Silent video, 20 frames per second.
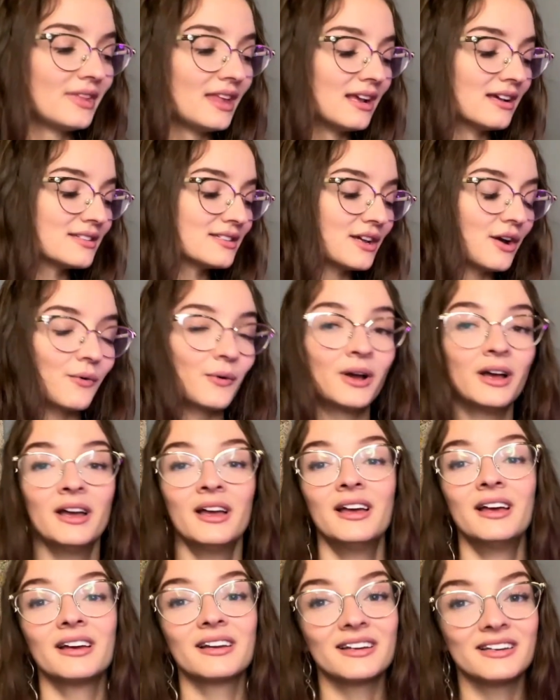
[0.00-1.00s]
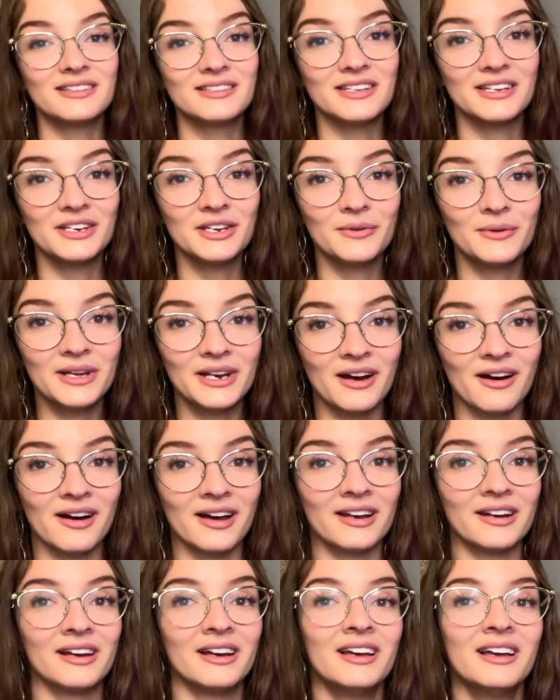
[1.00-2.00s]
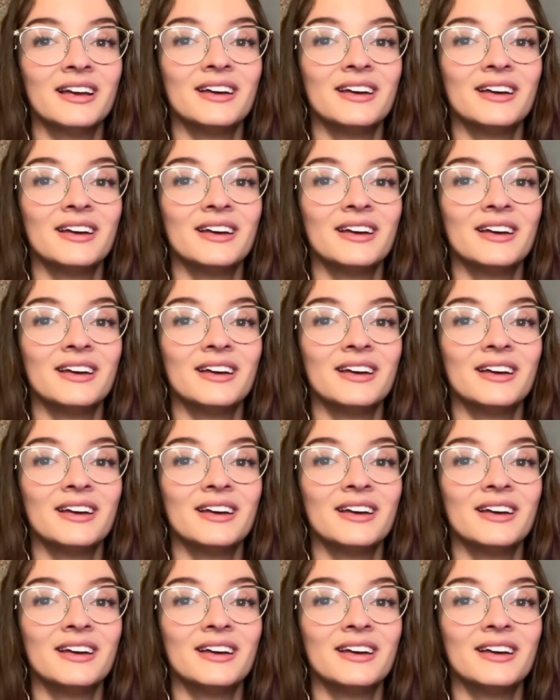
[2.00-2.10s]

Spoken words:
So continuing on,